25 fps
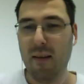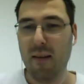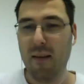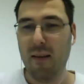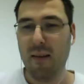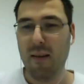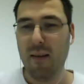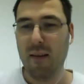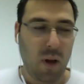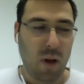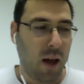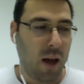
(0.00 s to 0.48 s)

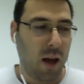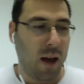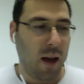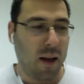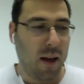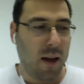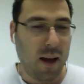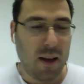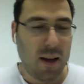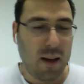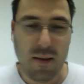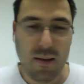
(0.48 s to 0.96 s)
Well,
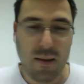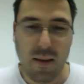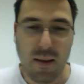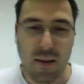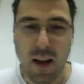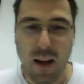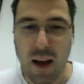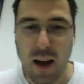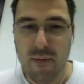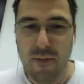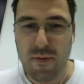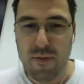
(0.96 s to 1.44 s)
I still
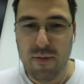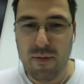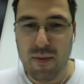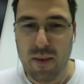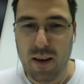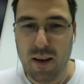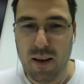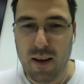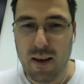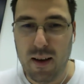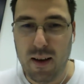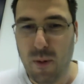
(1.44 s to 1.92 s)
have
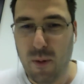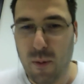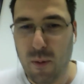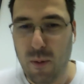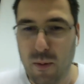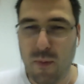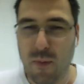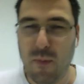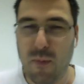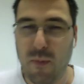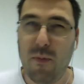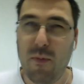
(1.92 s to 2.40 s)

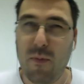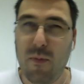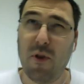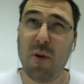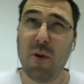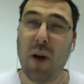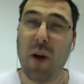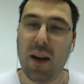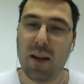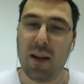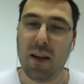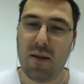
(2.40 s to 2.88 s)

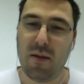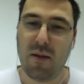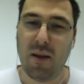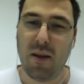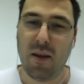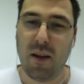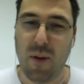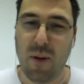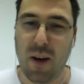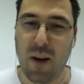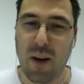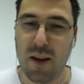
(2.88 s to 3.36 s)
two
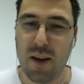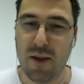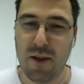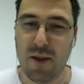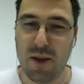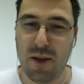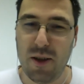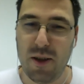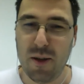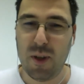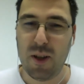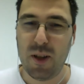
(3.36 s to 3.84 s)
actually
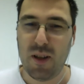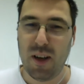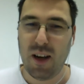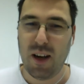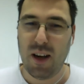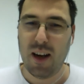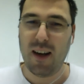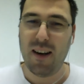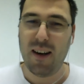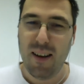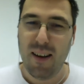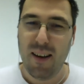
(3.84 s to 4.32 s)
questions which
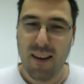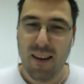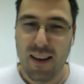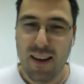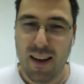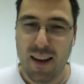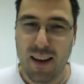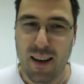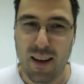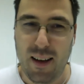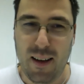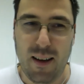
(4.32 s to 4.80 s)
are
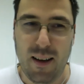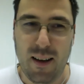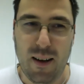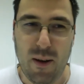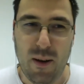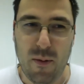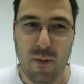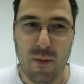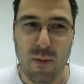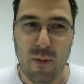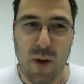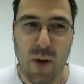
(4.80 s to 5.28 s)

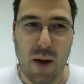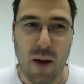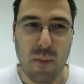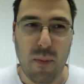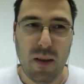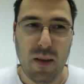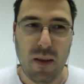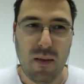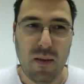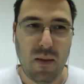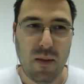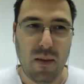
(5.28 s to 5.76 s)
a
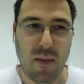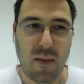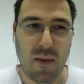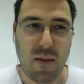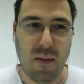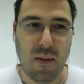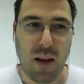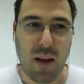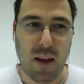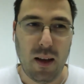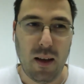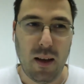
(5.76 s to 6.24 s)
bit
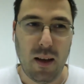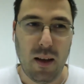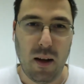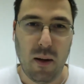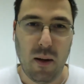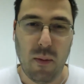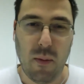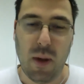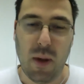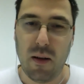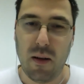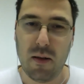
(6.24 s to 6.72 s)
technical
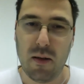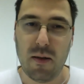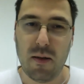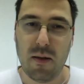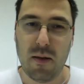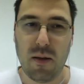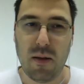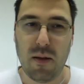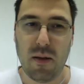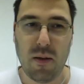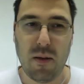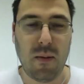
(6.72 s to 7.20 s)
but
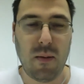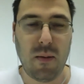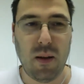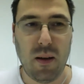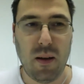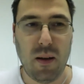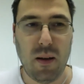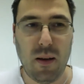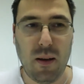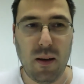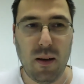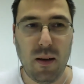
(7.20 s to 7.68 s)

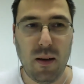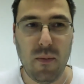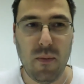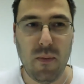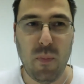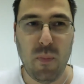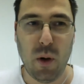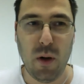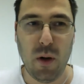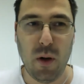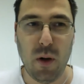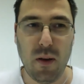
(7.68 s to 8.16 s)
also
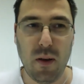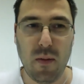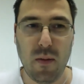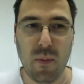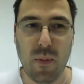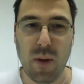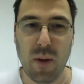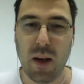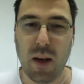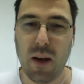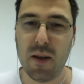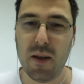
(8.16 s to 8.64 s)
important,
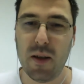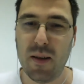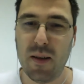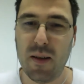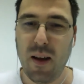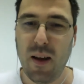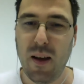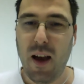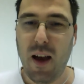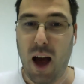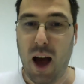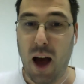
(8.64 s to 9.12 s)
because
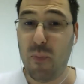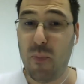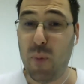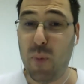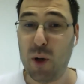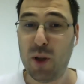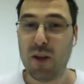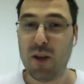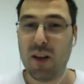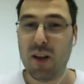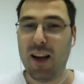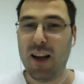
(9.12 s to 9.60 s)
I
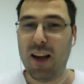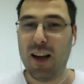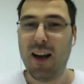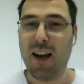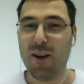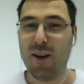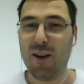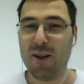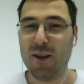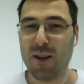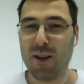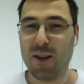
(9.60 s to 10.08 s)
personally
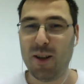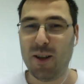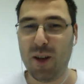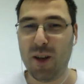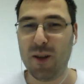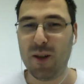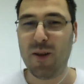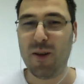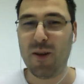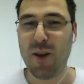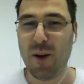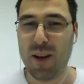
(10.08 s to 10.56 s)
also
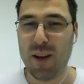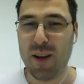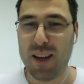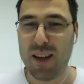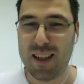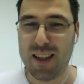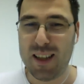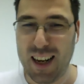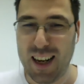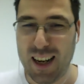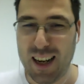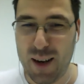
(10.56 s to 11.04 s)
don't know
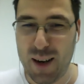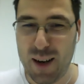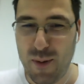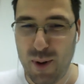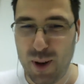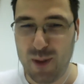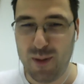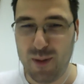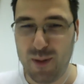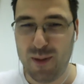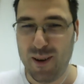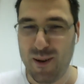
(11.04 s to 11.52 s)
exactly
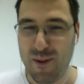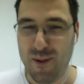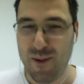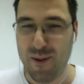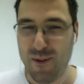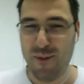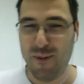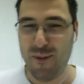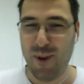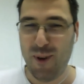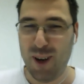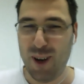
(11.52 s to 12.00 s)

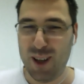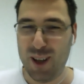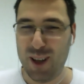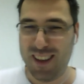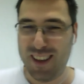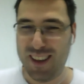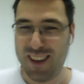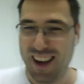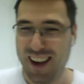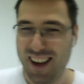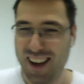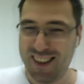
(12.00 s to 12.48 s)
what's
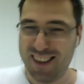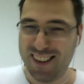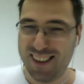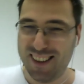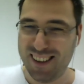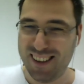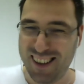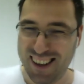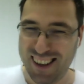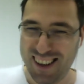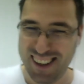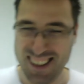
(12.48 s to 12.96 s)
the
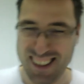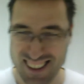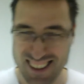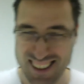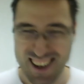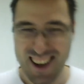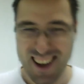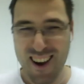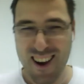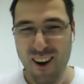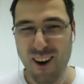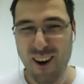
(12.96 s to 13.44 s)
answer.
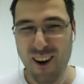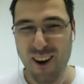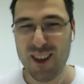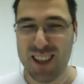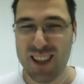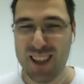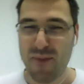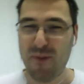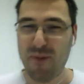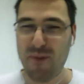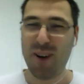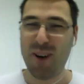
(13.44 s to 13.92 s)
On
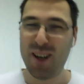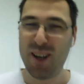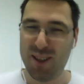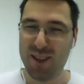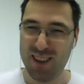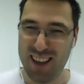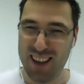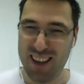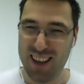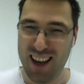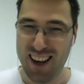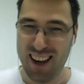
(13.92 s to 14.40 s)
some
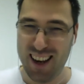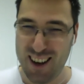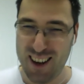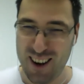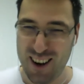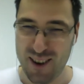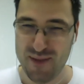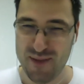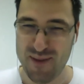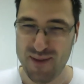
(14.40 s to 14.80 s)
questions I know.